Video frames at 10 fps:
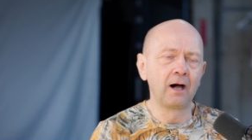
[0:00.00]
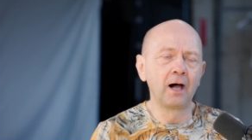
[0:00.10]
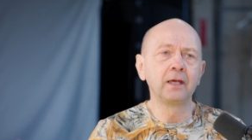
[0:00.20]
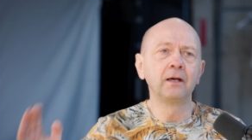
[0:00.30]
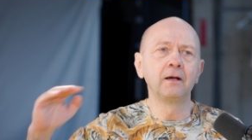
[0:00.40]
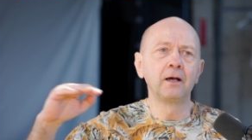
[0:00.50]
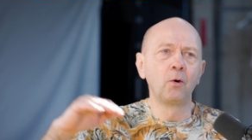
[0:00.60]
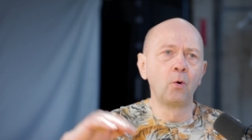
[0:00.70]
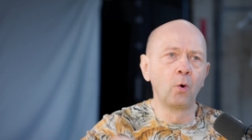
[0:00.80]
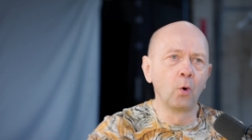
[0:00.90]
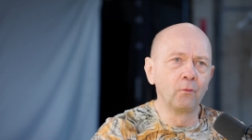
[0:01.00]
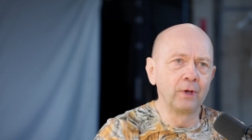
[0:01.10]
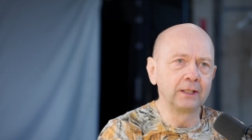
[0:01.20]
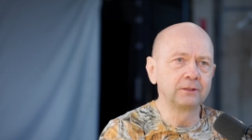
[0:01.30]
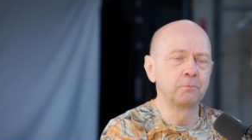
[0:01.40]
i
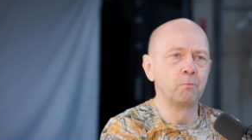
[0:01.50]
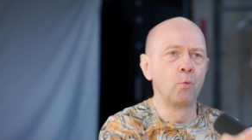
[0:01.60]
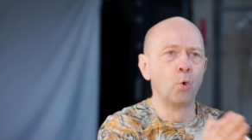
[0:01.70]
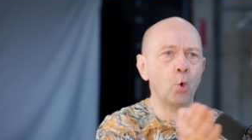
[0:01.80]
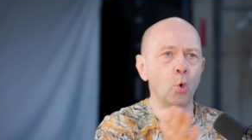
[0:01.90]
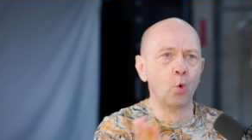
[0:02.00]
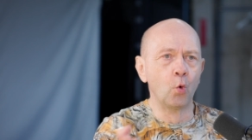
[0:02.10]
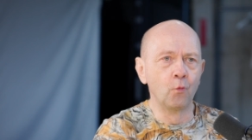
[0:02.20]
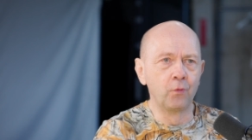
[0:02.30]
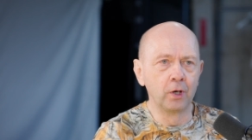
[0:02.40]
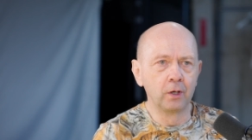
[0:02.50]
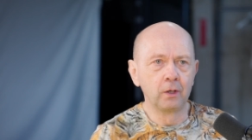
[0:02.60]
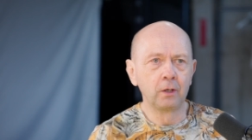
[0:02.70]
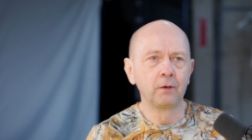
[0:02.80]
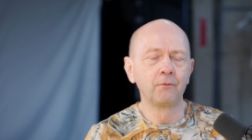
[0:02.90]
always move
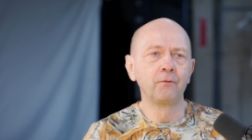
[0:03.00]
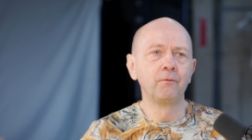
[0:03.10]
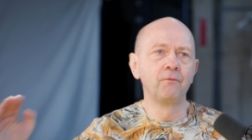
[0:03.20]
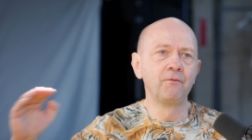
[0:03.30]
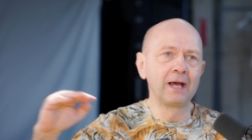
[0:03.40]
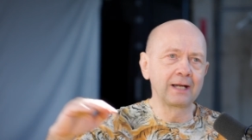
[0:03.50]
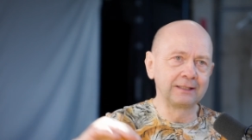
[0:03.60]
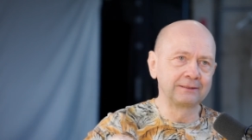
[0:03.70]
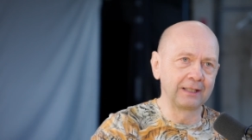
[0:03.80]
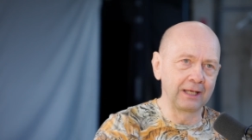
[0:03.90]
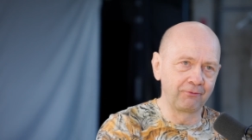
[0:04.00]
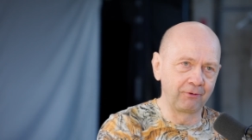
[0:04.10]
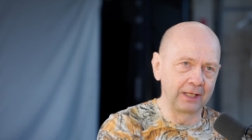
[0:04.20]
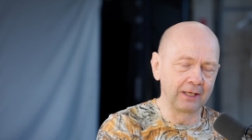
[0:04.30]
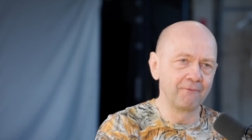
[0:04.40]
very
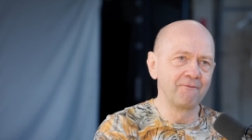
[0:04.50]
safely